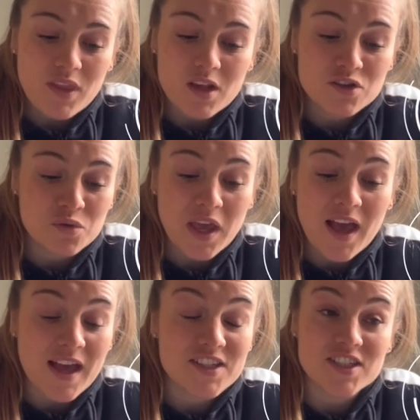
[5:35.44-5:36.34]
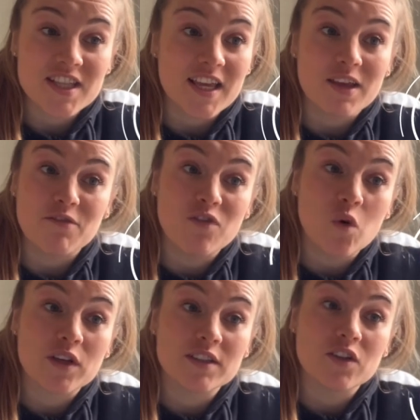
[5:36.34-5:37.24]
so yeah, I just think
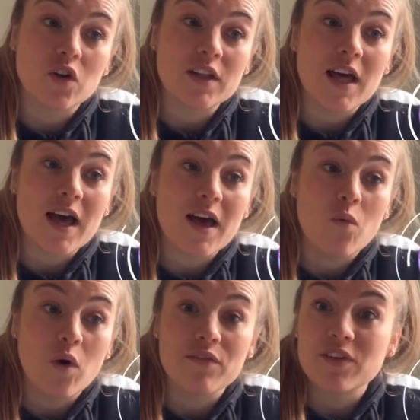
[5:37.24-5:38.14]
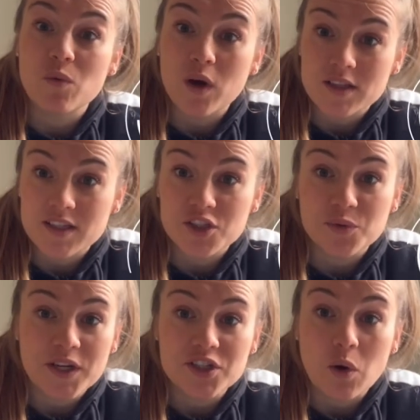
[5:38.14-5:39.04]
focusing on that one v one
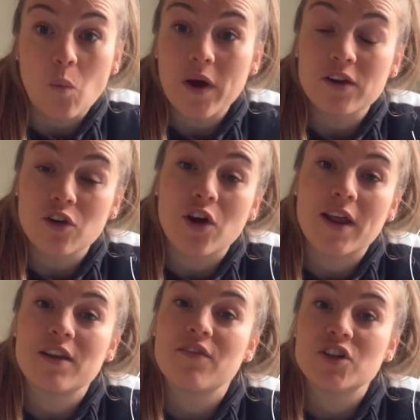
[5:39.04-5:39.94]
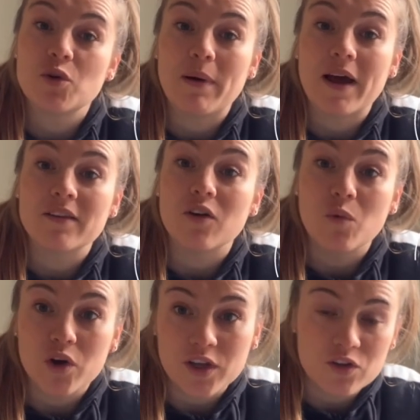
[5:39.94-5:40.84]
situation, win your individual battle.
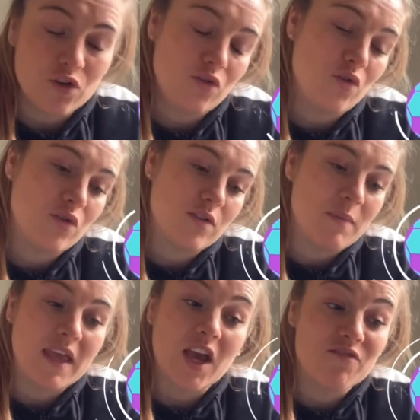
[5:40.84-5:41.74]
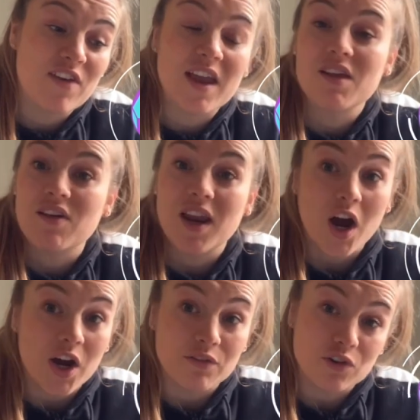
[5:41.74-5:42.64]
What can you do to make it very very
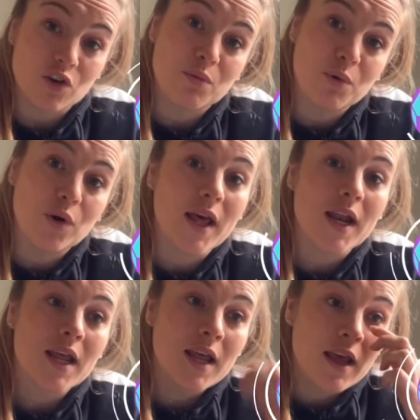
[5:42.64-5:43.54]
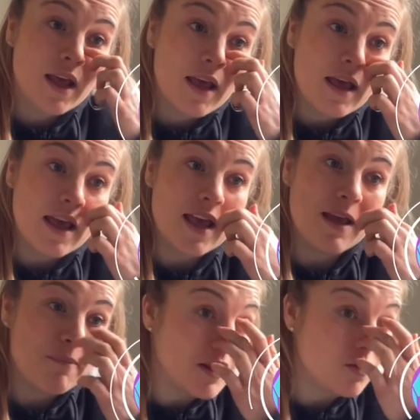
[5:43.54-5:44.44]
hard for your opponent? Um,
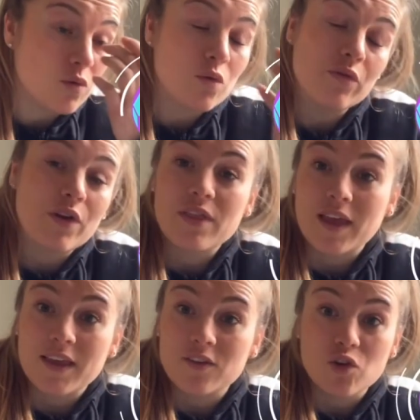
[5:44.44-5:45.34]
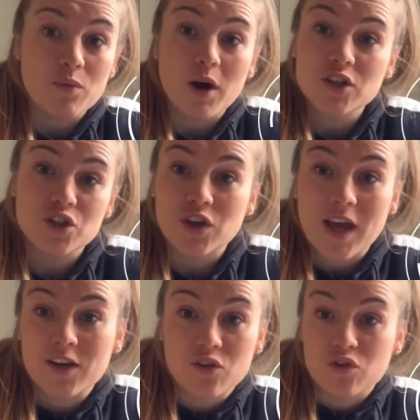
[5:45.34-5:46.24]
and don't overthink it too much. You
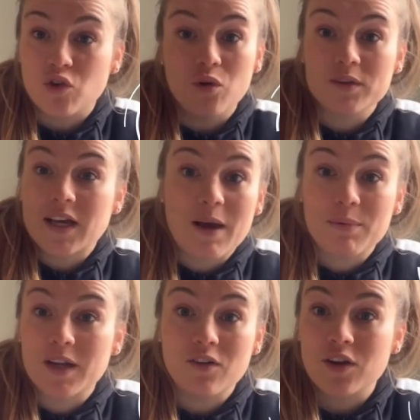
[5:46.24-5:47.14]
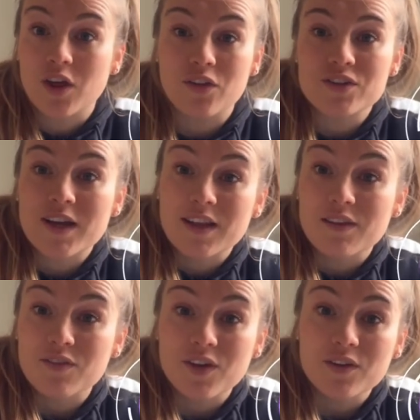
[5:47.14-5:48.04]
can't control what's happening on the other side of the
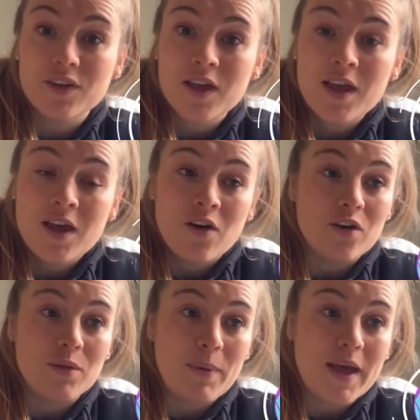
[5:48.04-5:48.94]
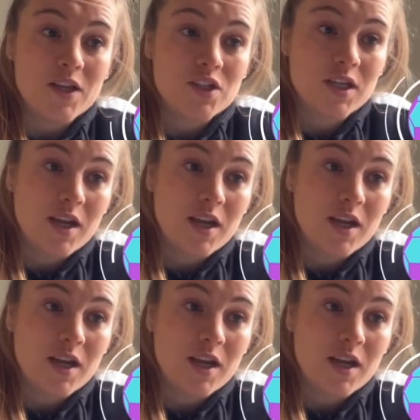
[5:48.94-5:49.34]
field or the pitch.